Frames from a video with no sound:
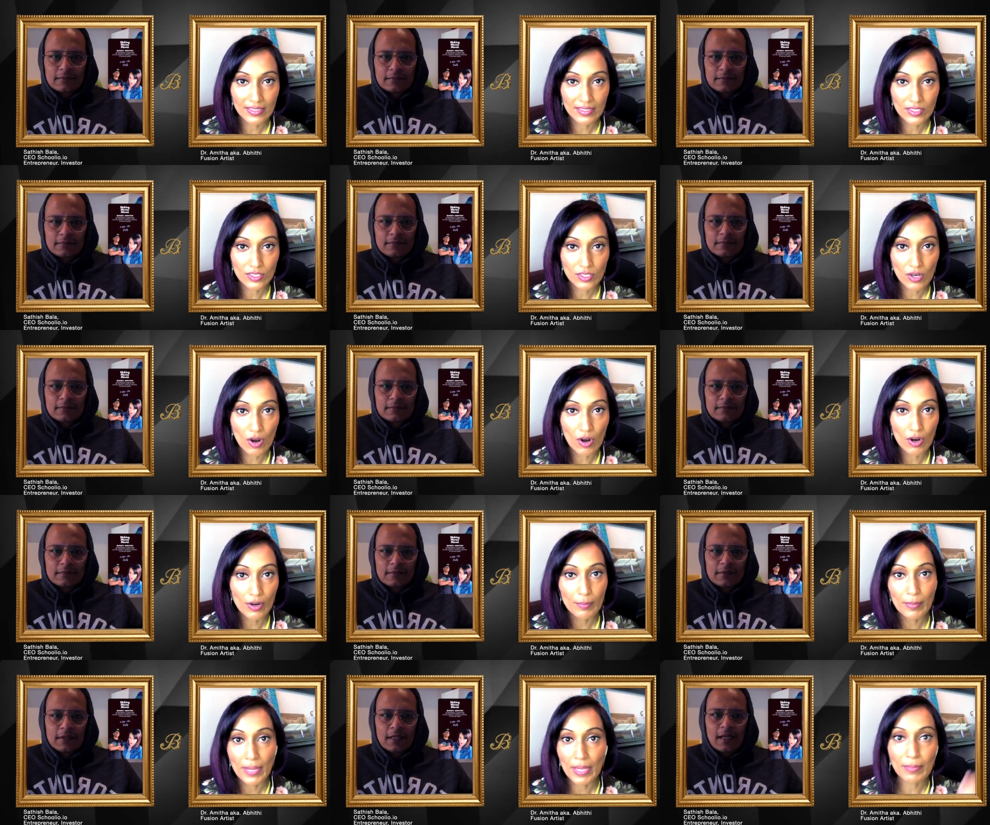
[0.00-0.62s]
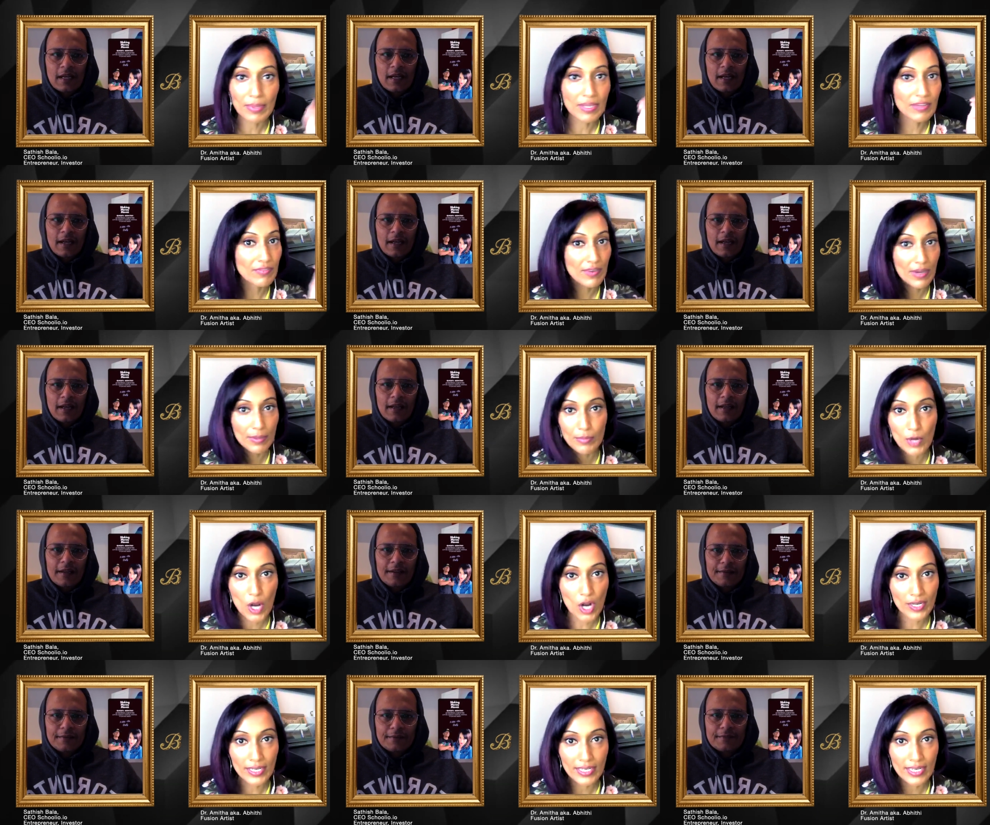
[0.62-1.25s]
Speaker 1: or maybe if I'm not an
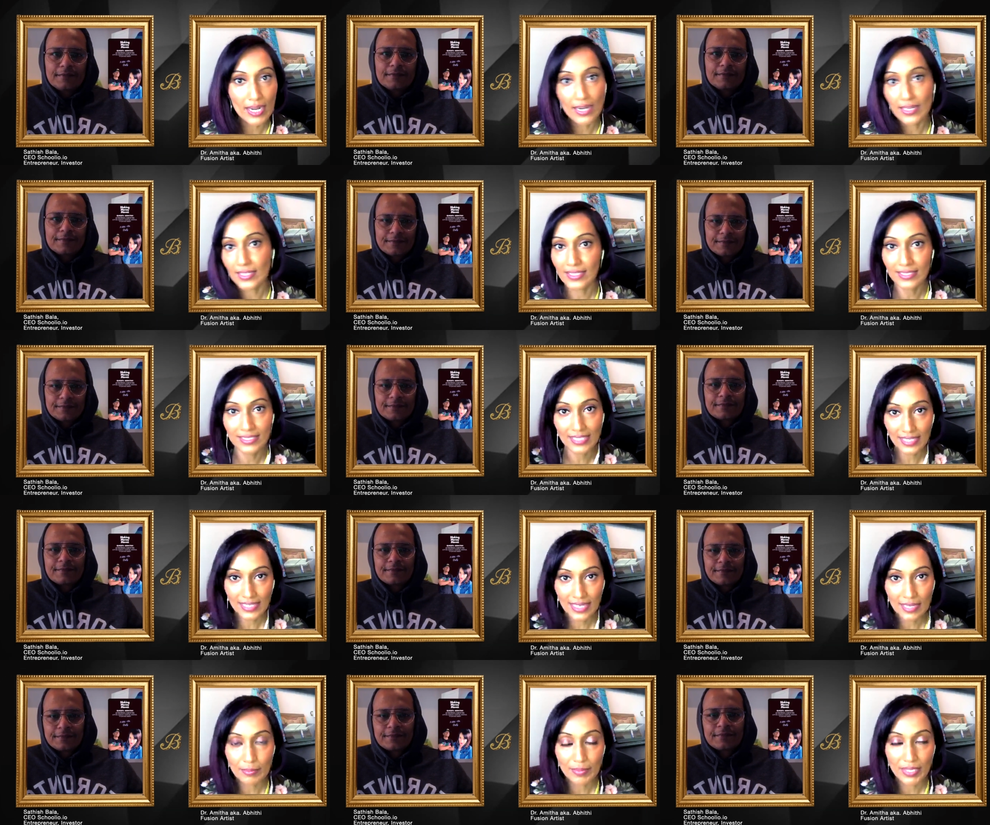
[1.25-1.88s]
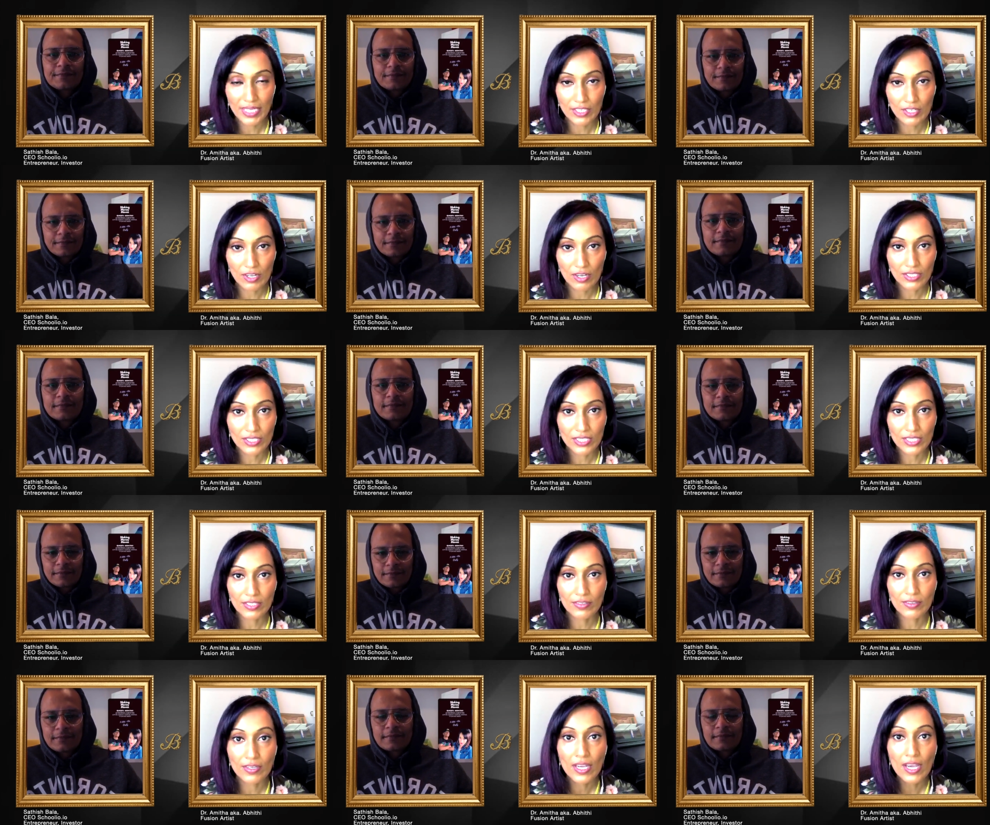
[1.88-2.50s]
artist, I can be a doctor.
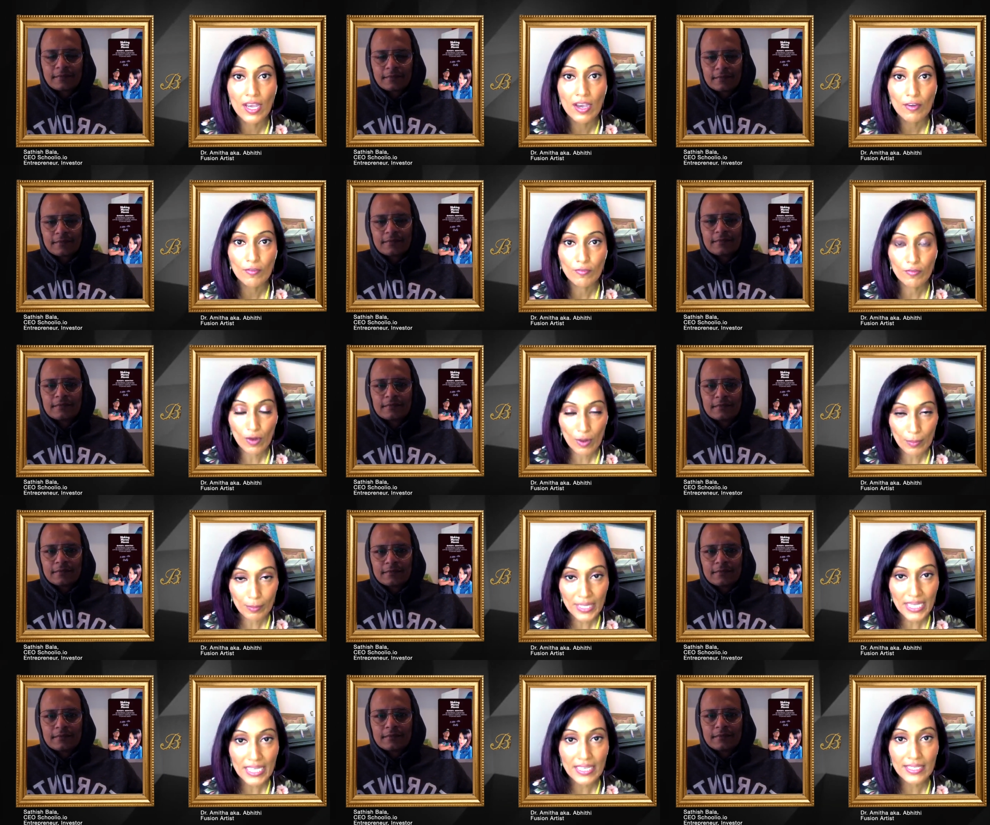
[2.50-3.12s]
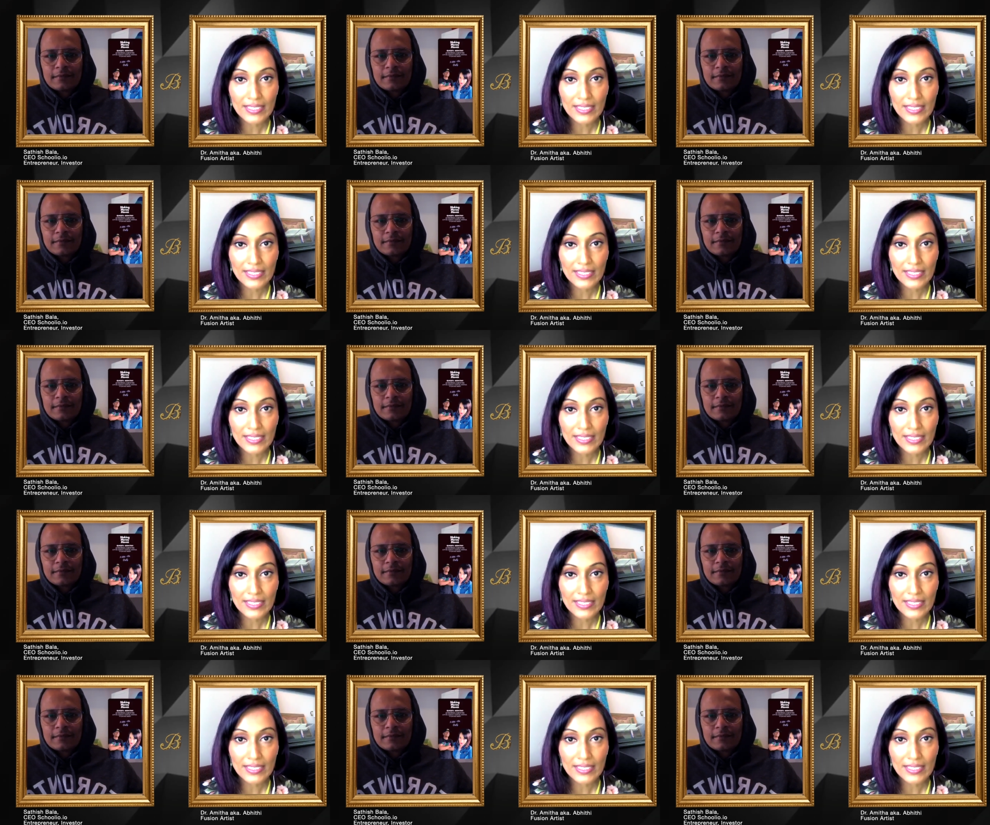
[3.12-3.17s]
For me, it's